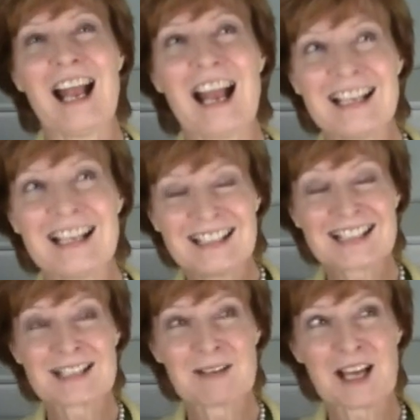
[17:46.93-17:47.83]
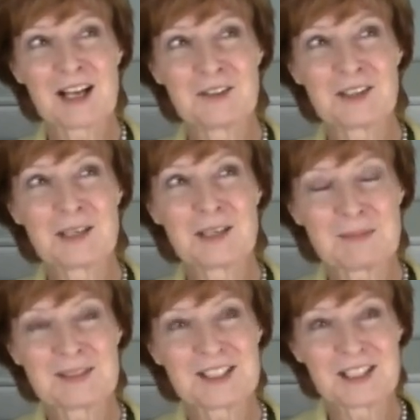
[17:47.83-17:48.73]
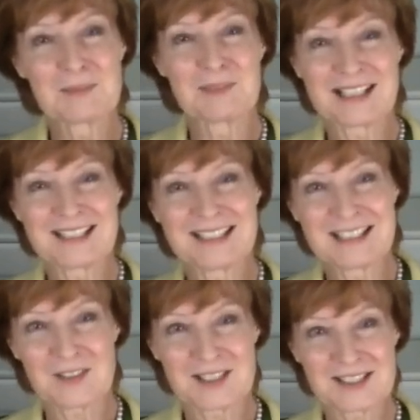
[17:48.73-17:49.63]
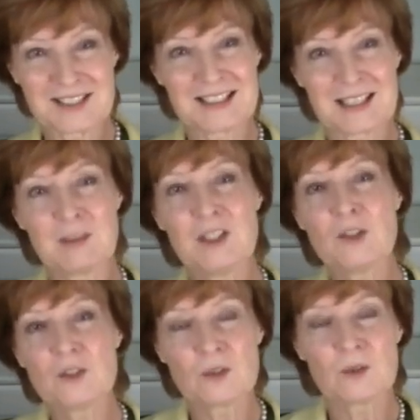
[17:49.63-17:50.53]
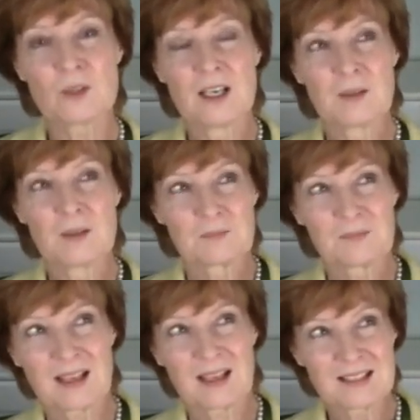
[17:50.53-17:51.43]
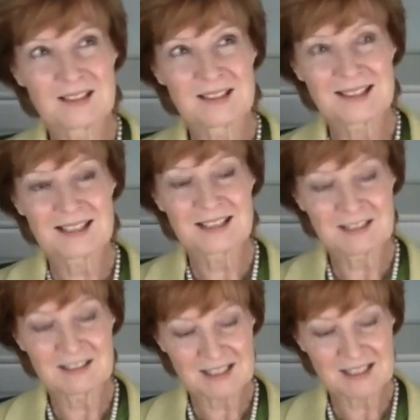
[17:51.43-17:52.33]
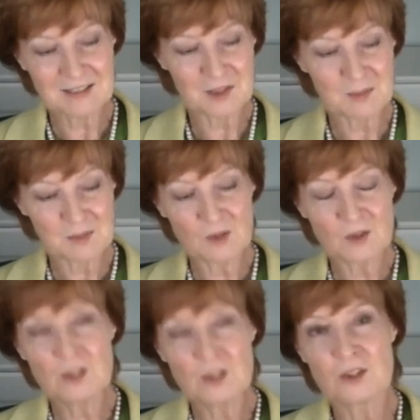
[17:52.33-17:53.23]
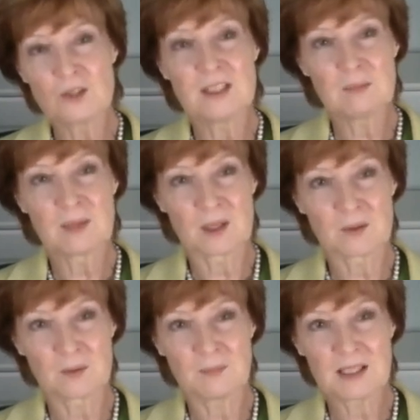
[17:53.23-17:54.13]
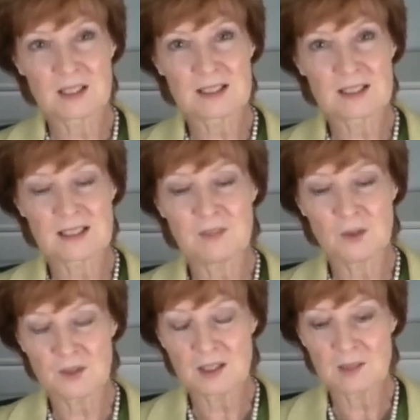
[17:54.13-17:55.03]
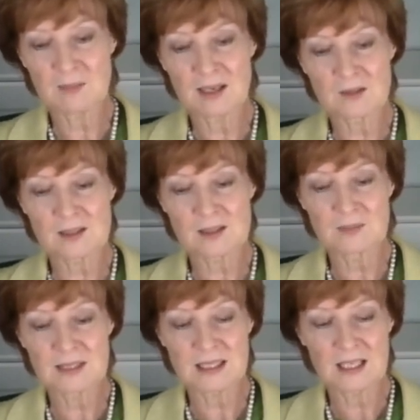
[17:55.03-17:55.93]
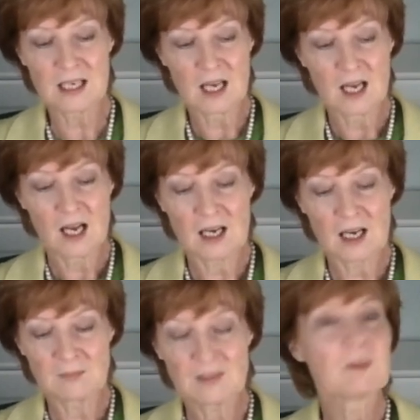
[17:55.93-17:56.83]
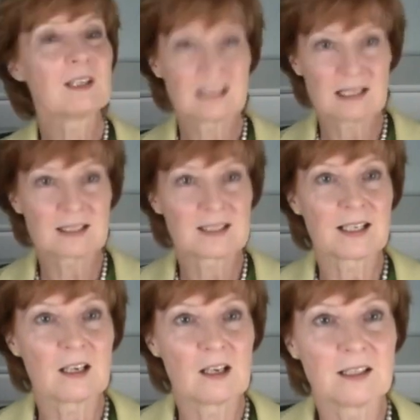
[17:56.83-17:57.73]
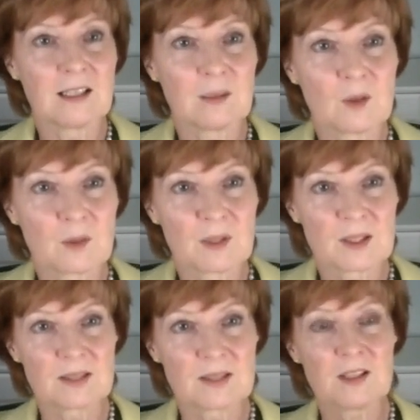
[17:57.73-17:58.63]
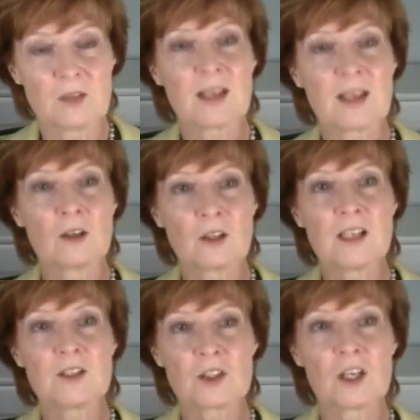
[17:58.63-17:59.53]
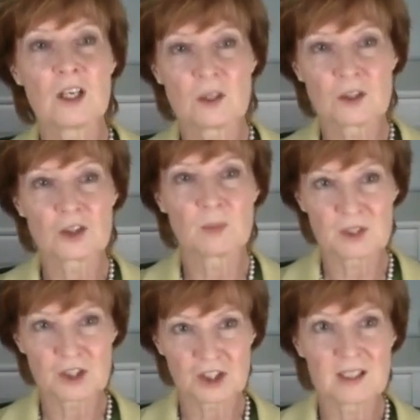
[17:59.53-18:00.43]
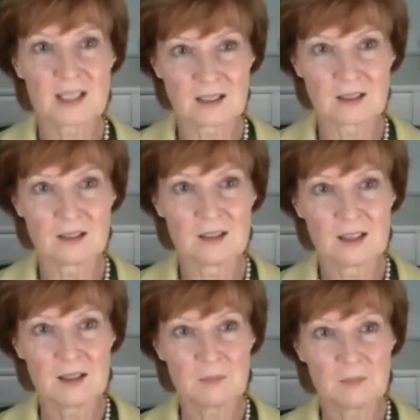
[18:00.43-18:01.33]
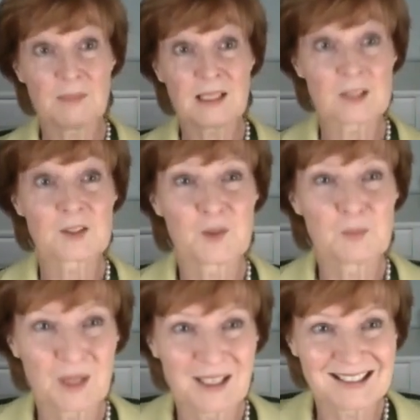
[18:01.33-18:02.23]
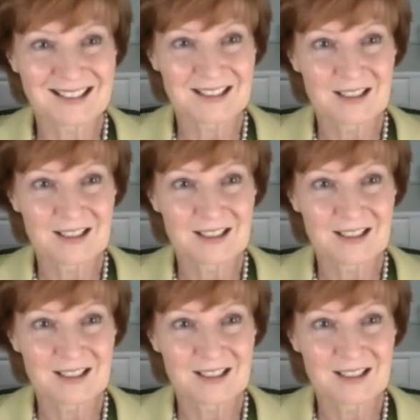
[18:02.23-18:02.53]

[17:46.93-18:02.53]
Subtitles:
And yes, that whole thing about positioning and branding is fascinating. I mean, it's understanding there's a difference, but you do need both, because if you think about somebody, let's take a high net worth person, they are going to go and shop at Chanel because of the brand.